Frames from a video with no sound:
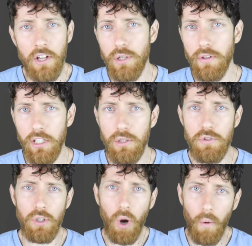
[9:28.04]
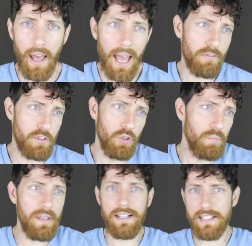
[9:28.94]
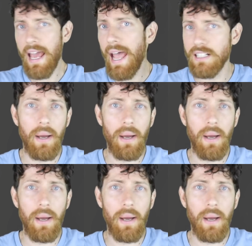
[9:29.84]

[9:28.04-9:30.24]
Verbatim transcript: so that you don't have to be attacked